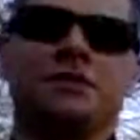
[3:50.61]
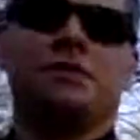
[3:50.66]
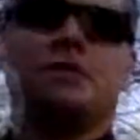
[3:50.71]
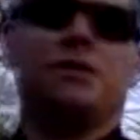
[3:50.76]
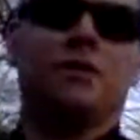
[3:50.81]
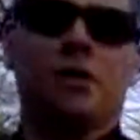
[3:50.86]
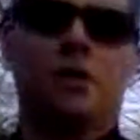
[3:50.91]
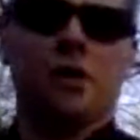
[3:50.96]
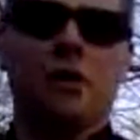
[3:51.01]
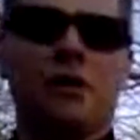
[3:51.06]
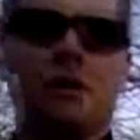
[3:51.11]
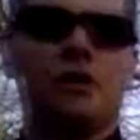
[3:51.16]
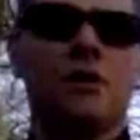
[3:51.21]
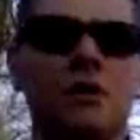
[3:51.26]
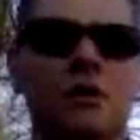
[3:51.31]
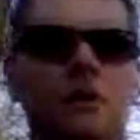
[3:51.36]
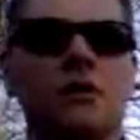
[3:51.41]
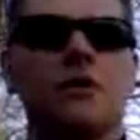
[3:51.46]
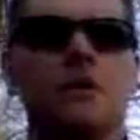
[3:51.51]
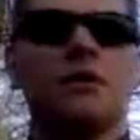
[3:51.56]
Like,
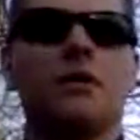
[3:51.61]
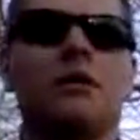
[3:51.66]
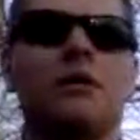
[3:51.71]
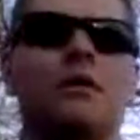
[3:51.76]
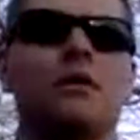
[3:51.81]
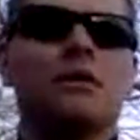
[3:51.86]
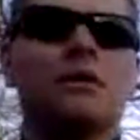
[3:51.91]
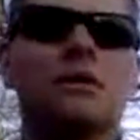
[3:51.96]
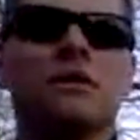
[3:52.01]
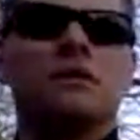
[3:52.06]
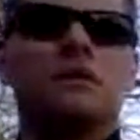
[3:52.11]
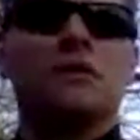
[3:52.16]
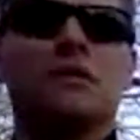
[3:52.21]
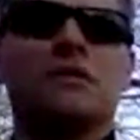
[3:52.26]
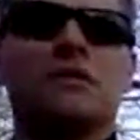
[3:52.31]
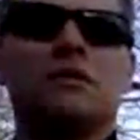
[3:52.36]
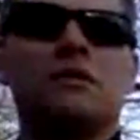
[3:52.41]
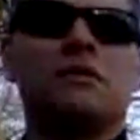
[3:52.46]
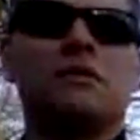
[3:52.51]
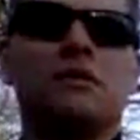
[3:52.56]
whatever people want,
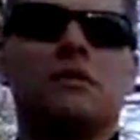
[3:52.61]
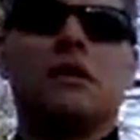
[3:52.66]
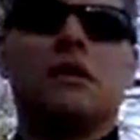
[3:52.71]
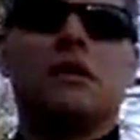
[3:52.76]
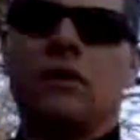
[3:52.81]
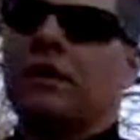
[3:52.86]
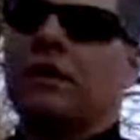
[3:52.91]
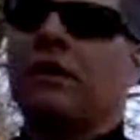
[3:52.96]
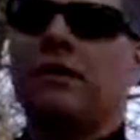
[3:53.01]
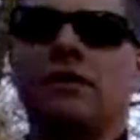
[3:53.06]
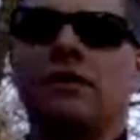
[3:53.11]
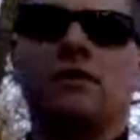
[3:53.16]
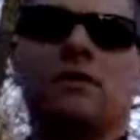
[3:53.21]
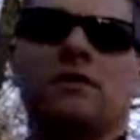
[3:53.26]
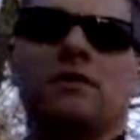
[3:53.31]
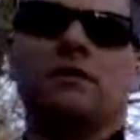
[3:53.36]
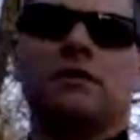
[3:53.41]
like, you can't do it